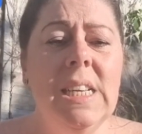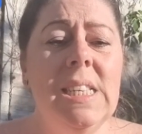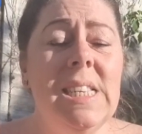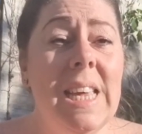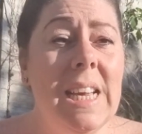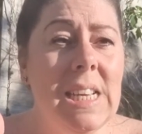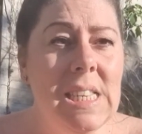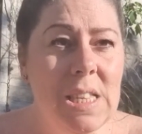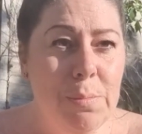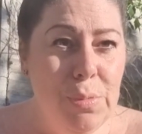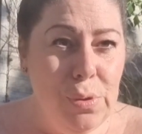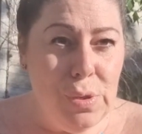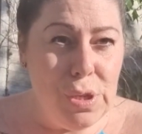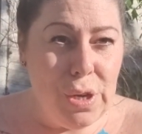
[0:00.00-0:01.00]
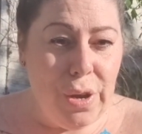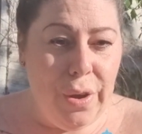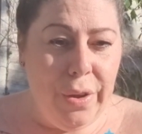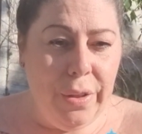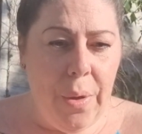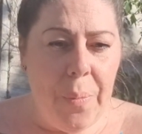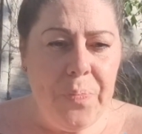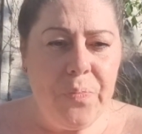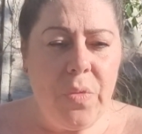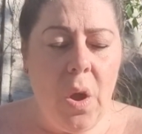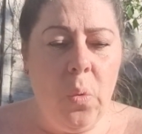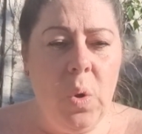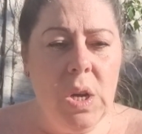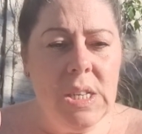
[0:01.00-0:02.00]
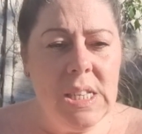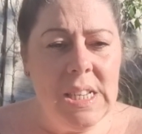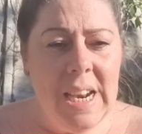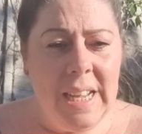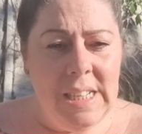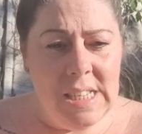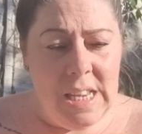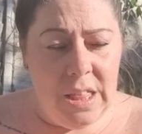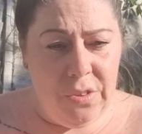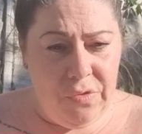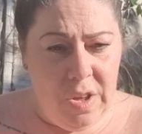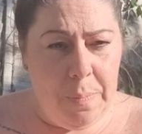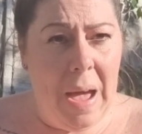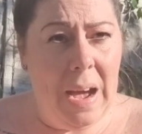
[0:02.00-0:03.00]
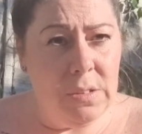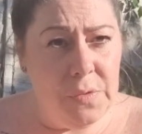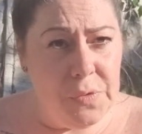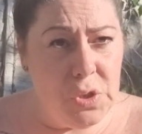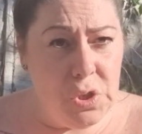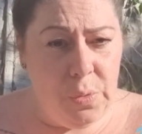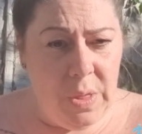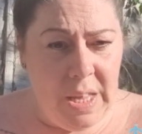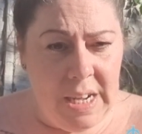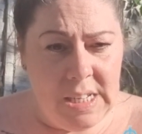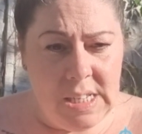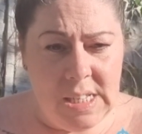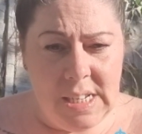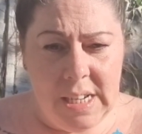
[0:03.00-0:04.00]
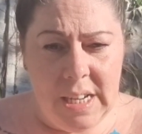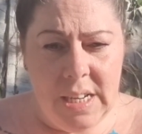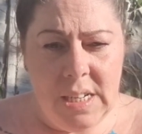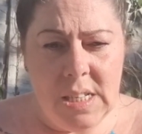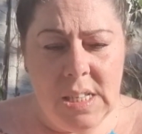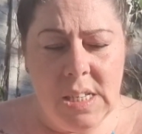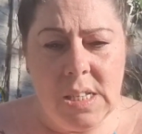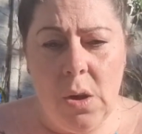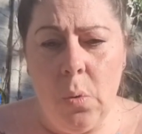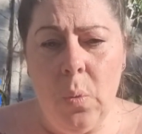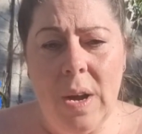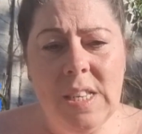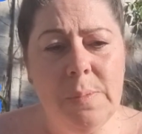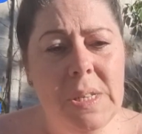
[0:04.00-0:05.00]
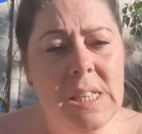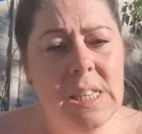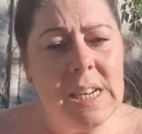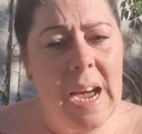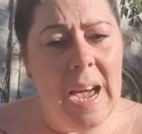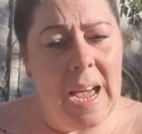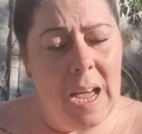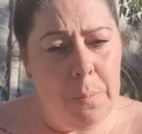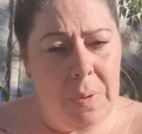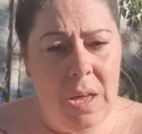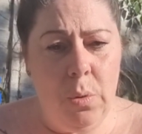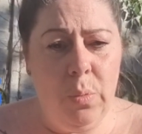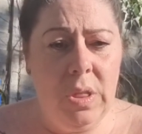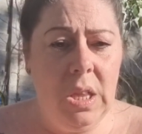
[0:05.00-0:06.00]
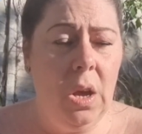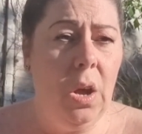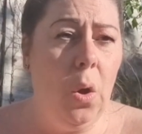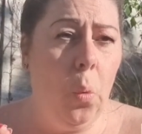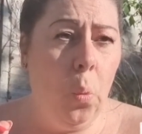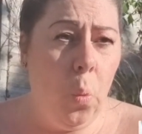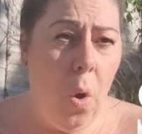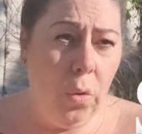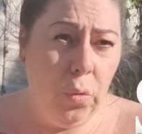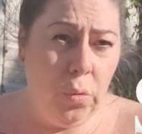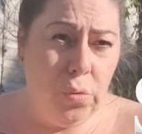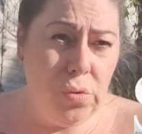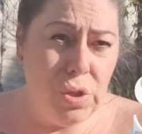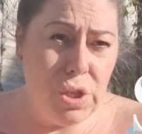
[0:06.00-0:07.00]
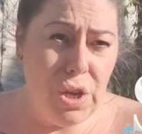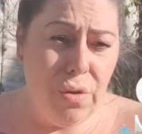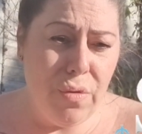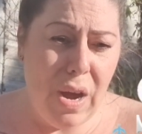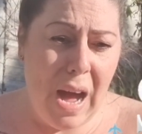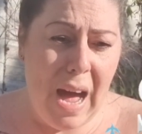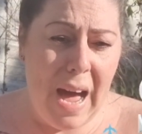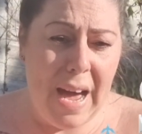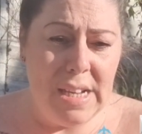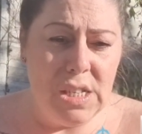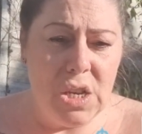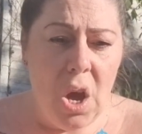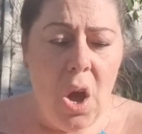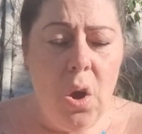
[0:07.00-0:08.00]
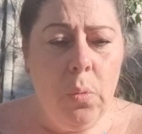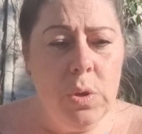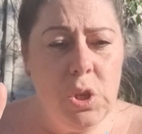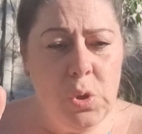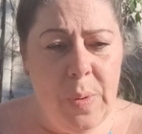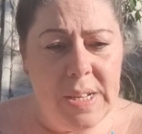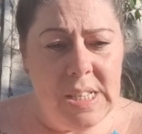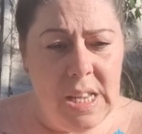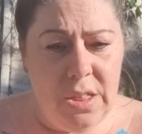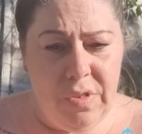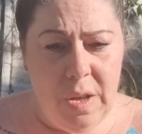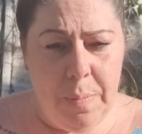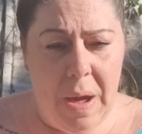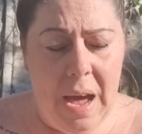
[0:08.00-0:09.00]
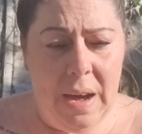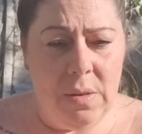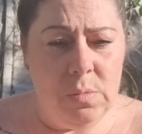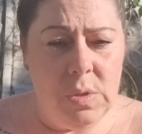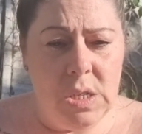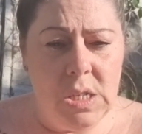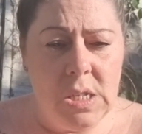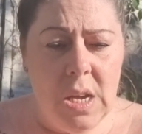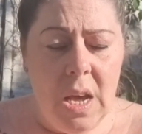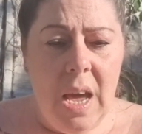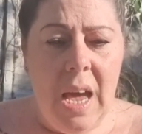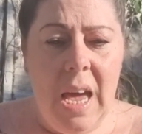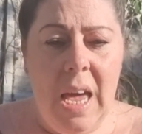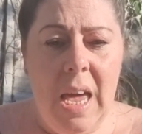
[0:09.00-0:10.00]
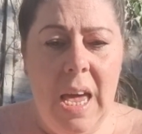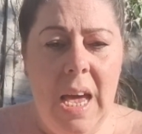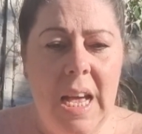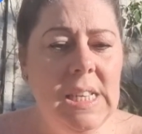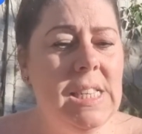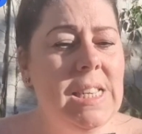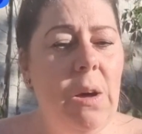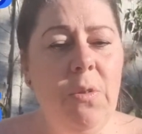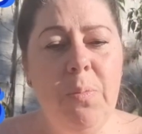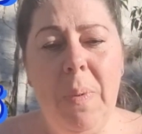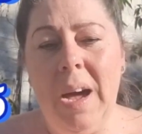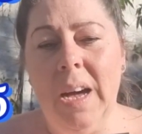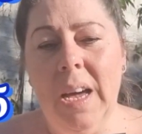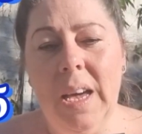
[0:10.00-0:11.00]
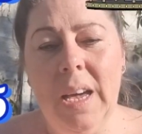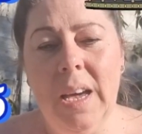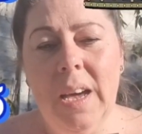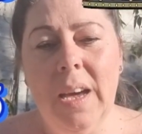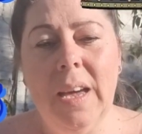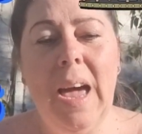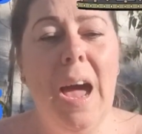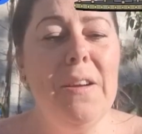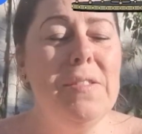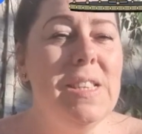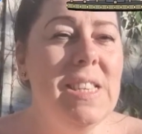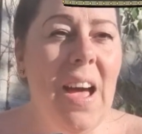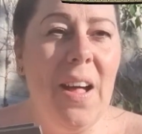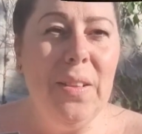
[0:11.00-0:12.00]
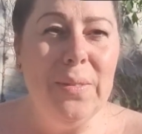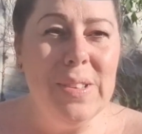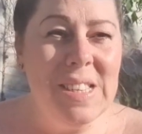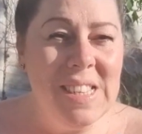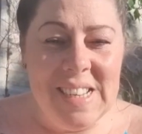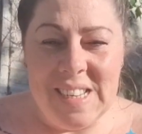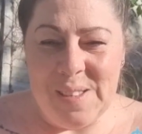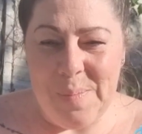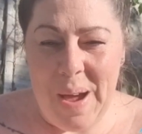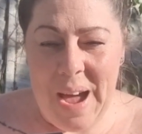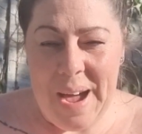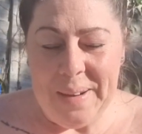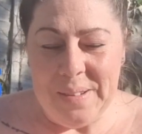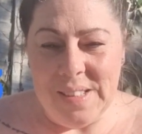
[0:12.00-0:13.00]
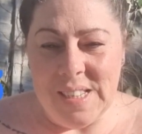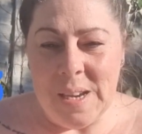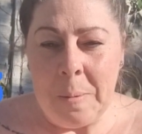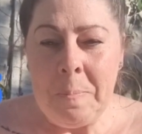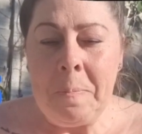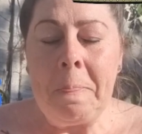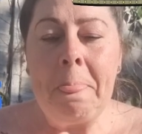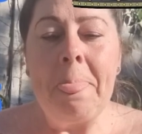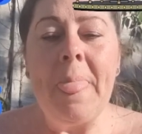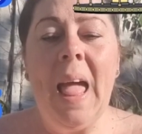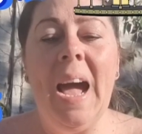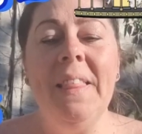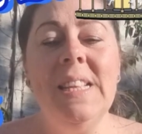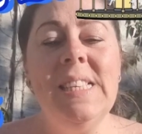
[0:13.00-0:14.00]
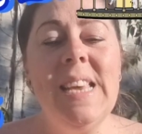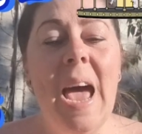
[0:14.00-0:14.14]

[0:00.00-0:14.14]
Six, the musical, was £93 for 2 theatre tickets. Westminster Abbey with the 1 audio guide was £23. South Bank Carousel was £6, and the